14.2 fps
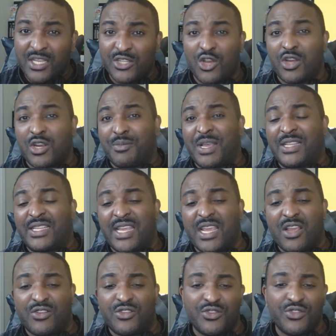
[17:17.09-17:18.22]
talking about the
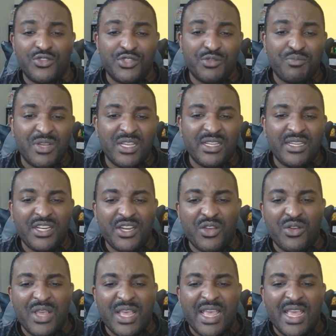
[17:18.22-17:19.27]
characters, but you know,